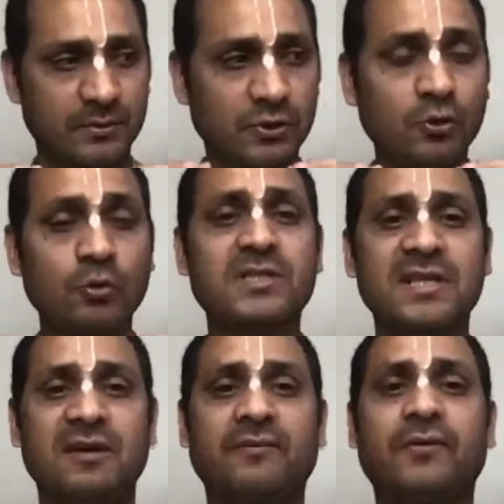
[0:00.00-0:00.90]
true
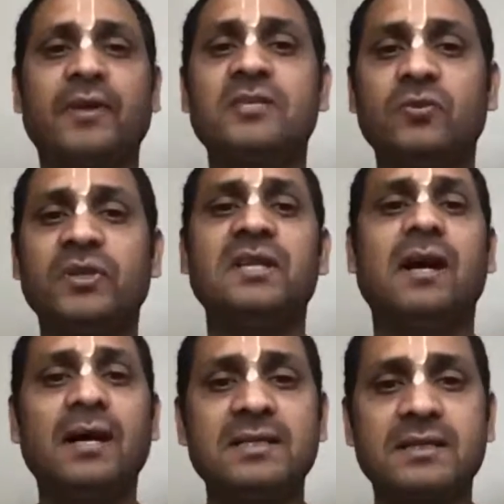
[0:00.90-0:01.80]
self is within
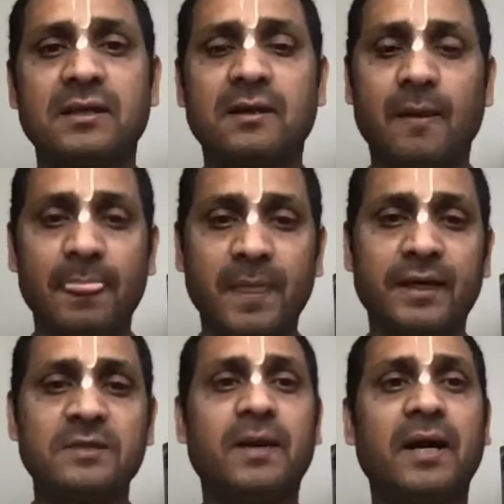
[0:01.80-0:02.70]
us? That
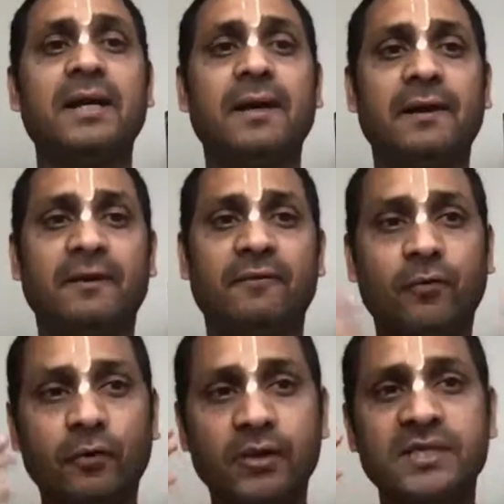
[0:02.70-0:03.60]
is by
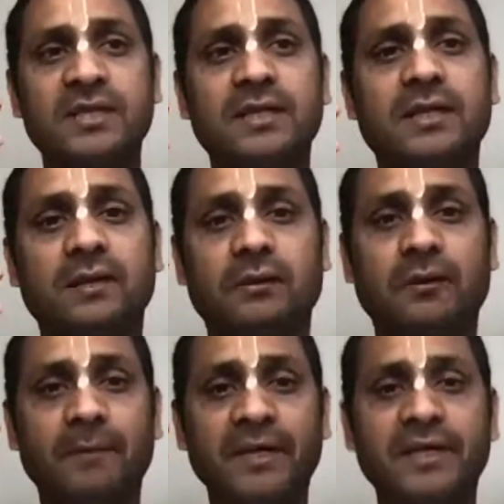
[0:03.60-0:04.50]
focusing or
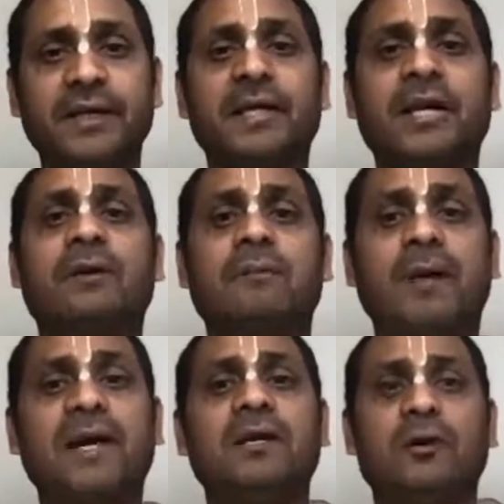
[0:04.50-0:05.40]
meditating our
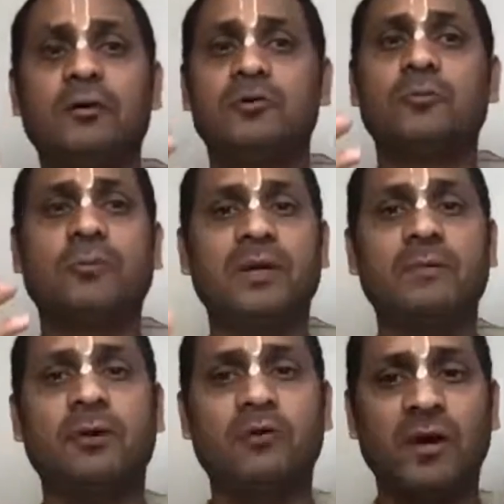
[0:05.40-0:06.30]
mind on Supreme
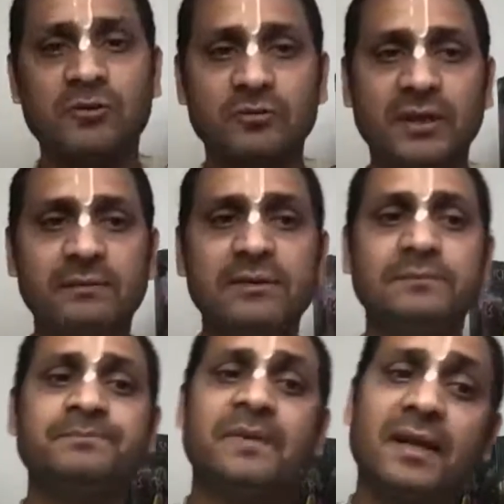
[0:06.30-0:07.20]
Lord Vasudeva,
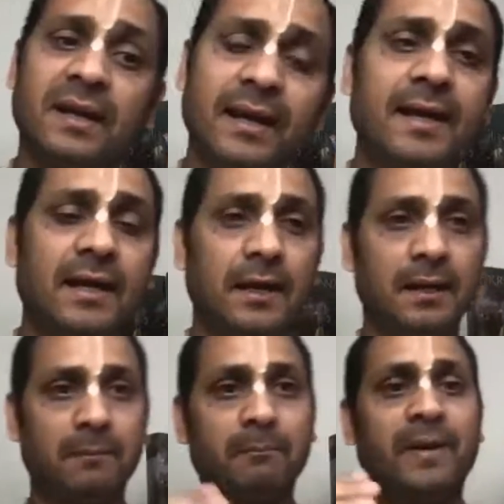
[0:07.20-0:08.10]
and
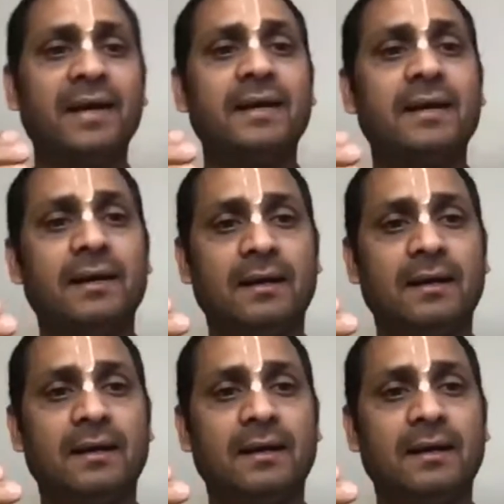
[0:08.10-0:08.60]
by